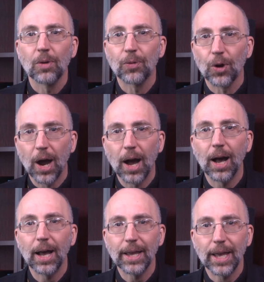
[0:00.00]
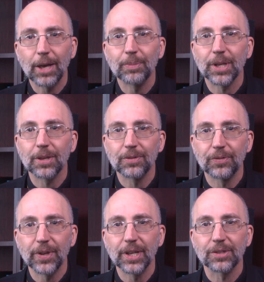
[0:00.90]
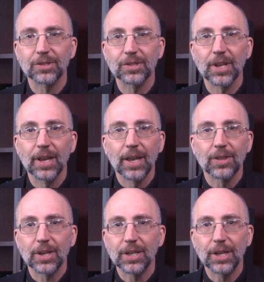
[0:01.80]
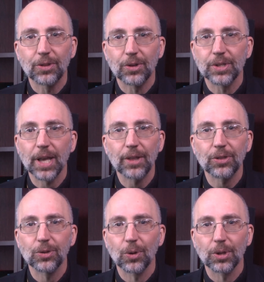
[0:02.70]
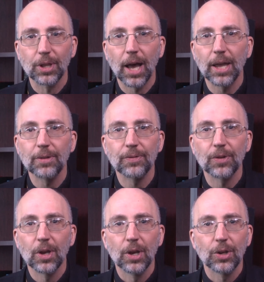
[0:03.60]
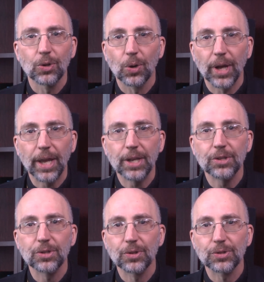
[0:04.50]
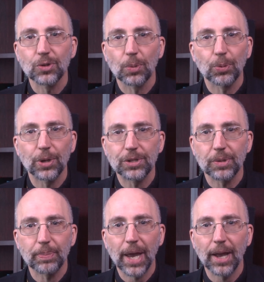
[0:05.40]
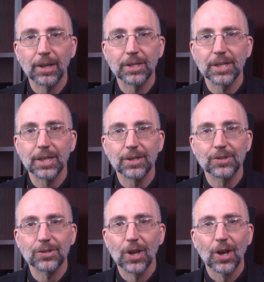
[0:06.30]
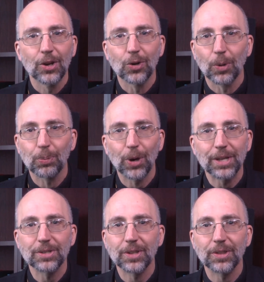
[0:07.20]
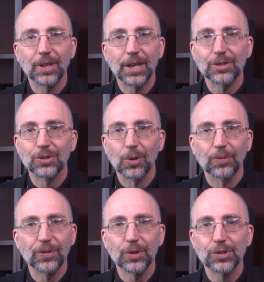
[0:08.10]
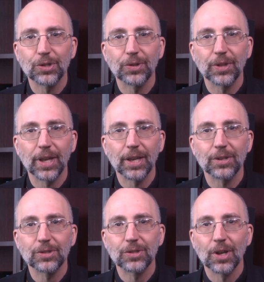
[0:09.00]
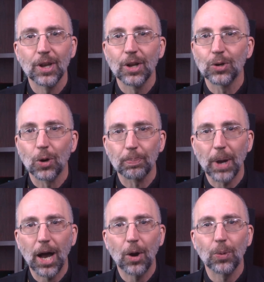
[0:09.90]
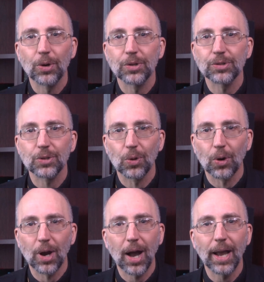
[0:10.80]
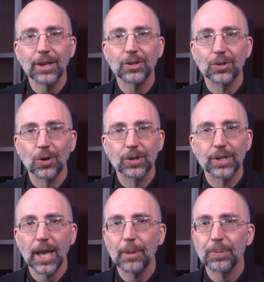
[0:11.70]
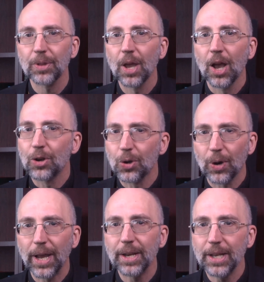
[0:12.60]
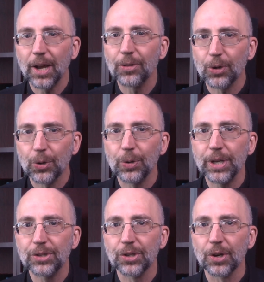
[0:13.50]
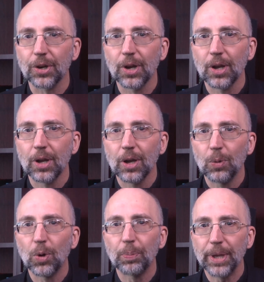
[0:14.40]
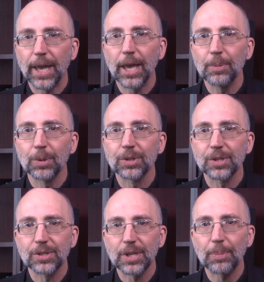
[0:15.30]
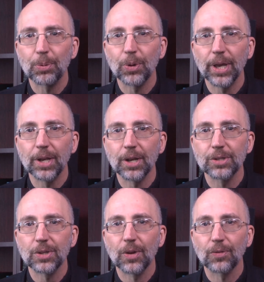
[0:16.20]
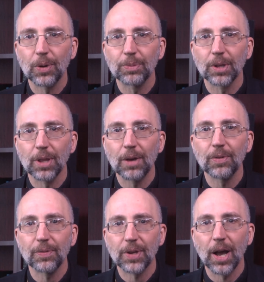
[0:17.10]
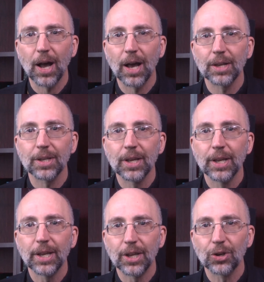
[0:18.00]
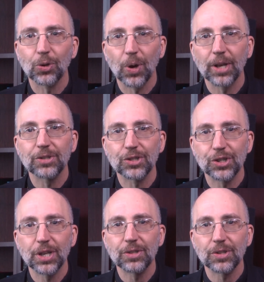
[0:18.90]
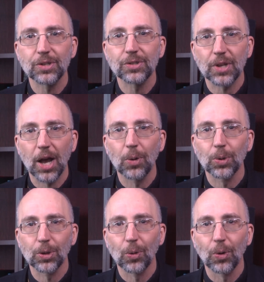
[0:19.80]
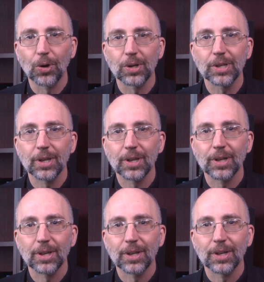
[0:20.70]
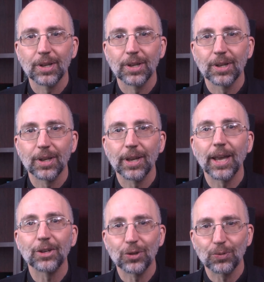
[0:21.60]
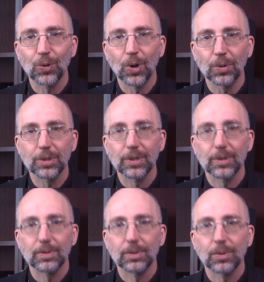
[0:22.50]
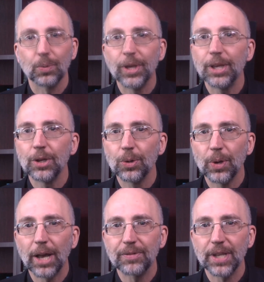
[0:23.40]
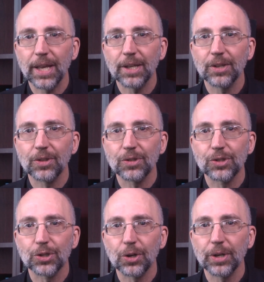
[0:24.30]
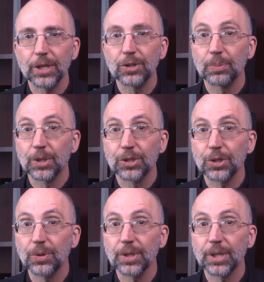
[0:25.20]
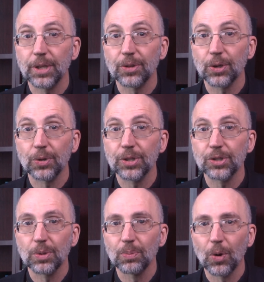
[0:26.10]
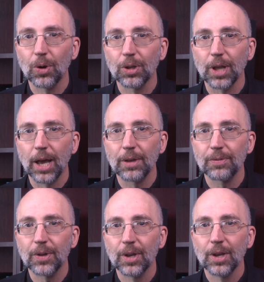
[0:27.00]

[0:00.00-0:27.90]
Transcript: For I am convinced that neither death nor life, nor angels, nor principalities, nor present things, nor future things, nor powers, nor height, nor depth, nor any other creature will be able to separate us from the love of God in Christ Jesus our Lord. End of quote. We who have taken this journey to maturity in the Christian moral life